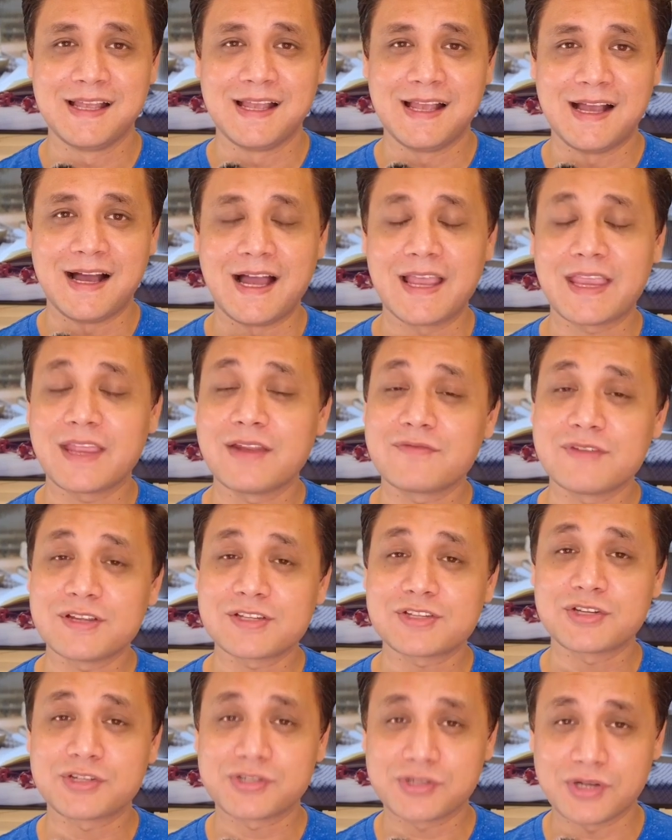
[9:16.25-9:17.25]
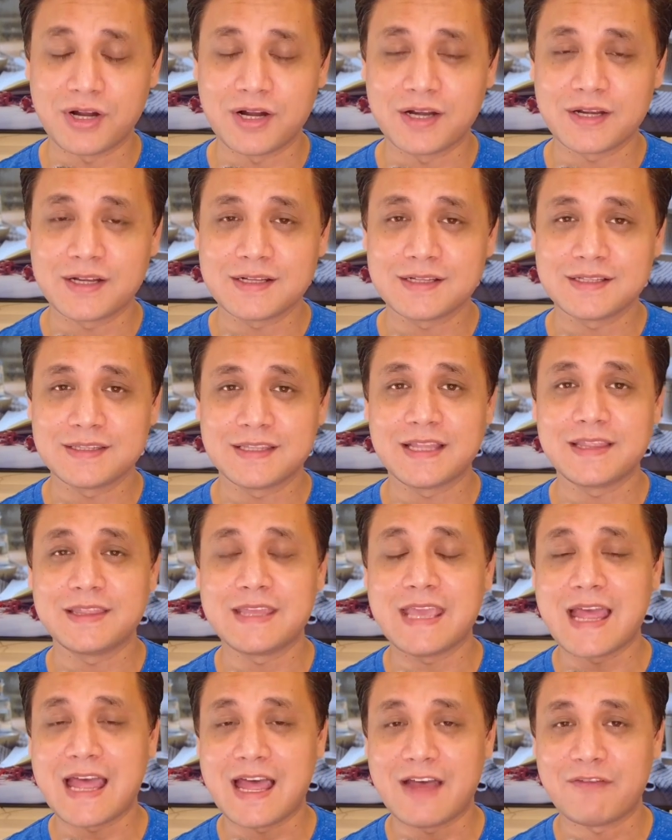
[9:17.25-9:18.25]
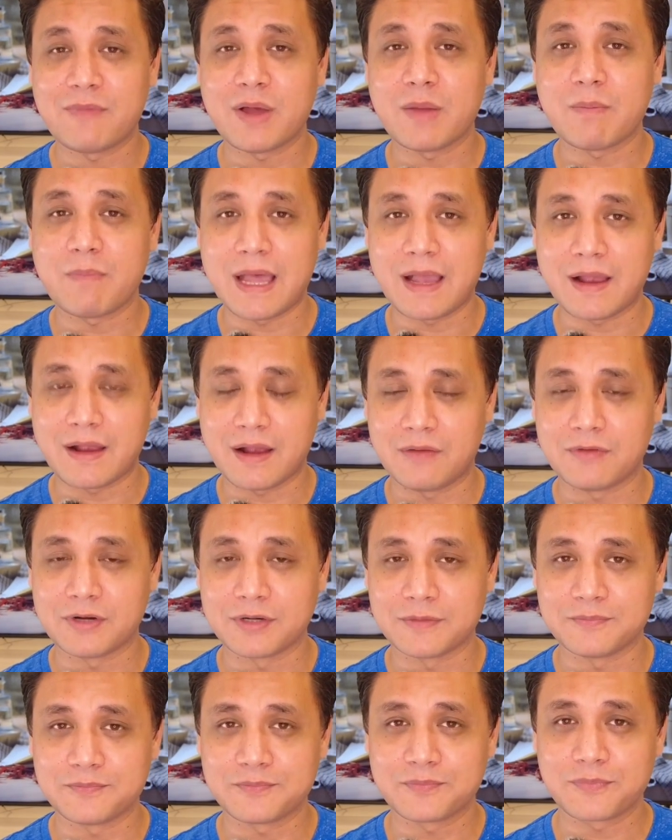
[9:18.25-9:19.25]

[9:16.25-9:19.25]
I can rest assured that they have my back covered